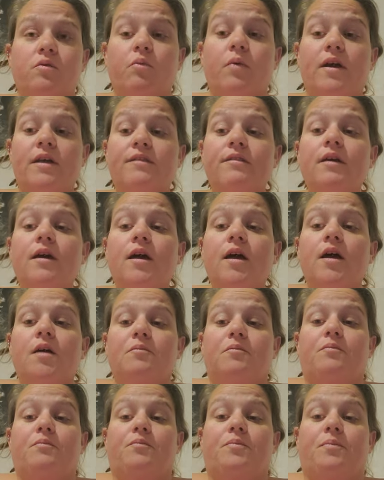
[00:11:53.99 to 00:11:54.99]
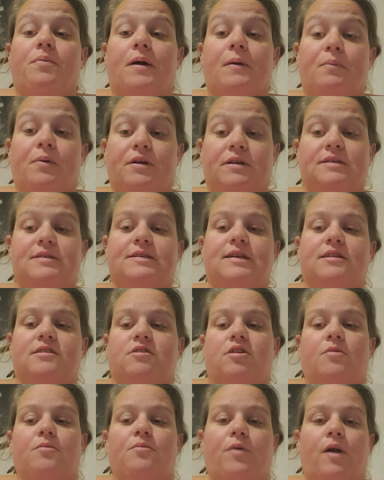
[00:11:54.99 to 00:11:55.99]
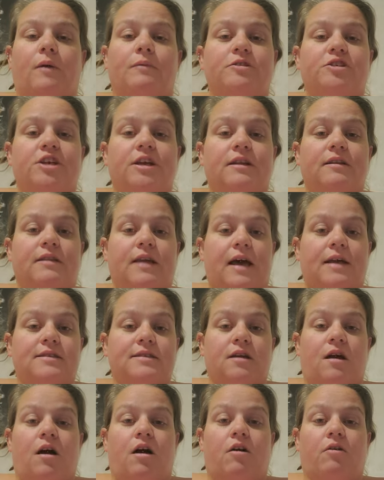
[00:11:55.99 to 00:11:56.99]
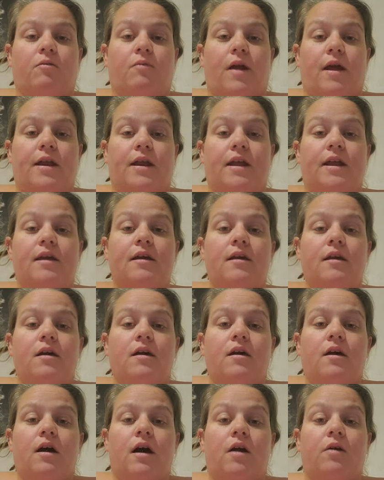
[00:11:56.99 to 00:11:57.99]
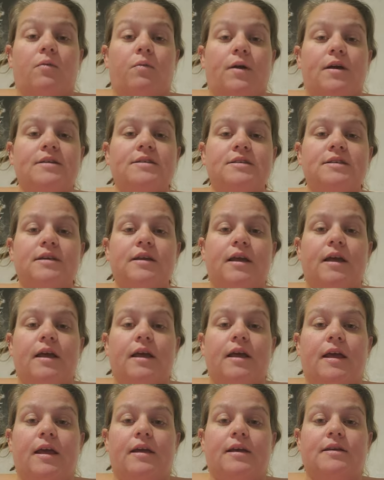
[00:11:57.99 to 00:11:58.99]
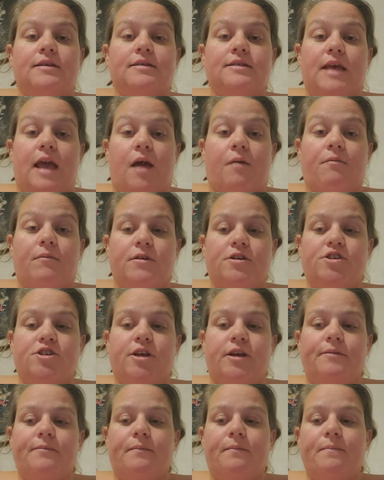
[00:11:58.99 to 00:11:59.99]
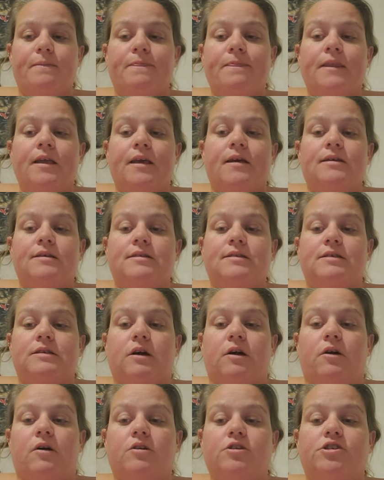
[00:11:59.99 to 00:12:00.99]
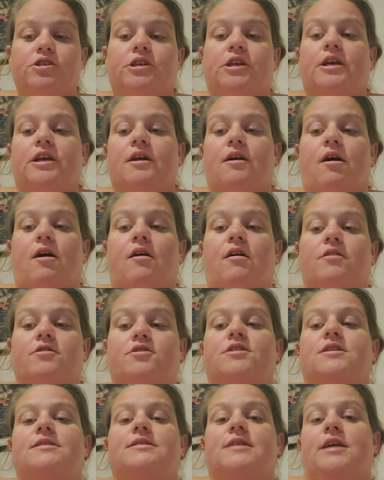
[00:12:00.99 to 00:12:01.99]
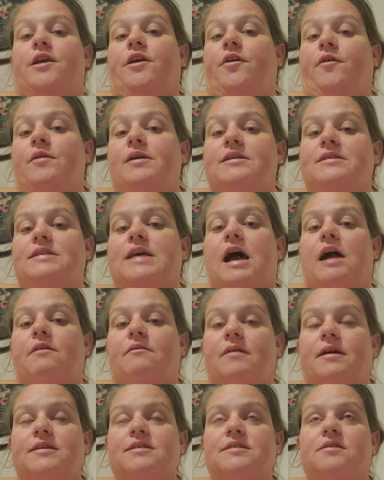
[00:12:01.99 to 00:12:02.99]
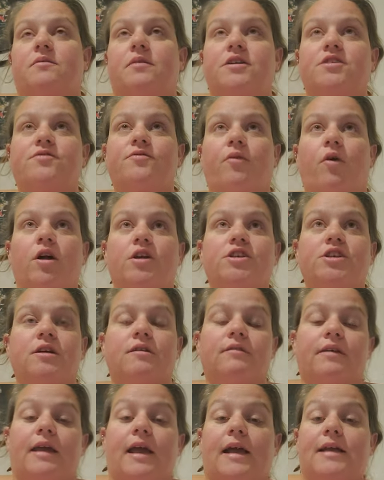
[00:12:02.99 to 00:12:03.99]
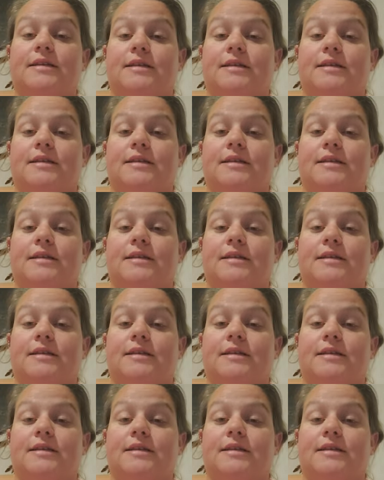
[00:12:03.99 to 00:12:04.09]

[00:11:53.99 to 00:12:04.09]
with placental abruption, that's already a risk is hemorrhaging. So she uh, just increased that risk, which fortunately I